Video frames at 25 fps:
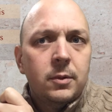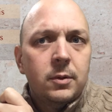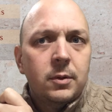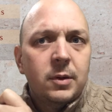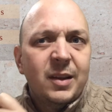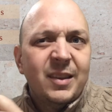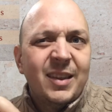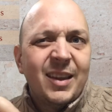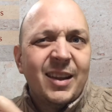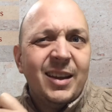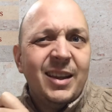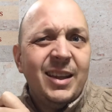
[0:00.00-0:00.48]

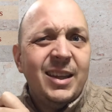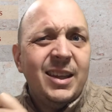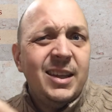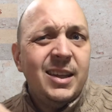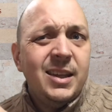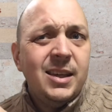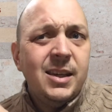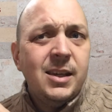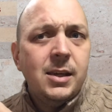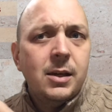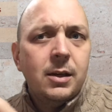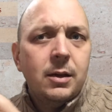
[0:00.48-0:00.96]
and that
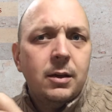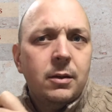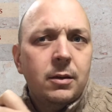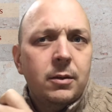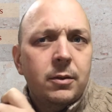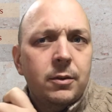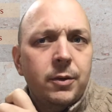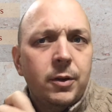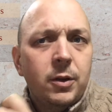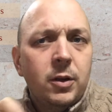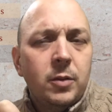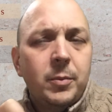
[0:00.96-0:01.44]
E
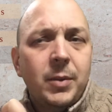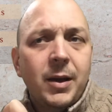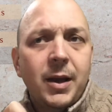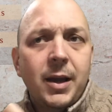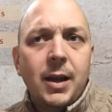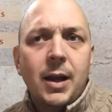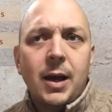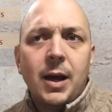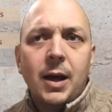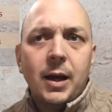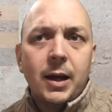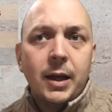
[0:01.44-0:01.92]
followed by an
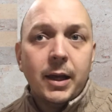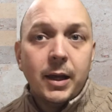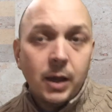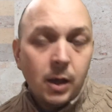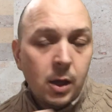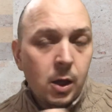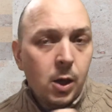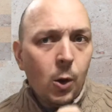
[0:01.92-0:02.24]
I.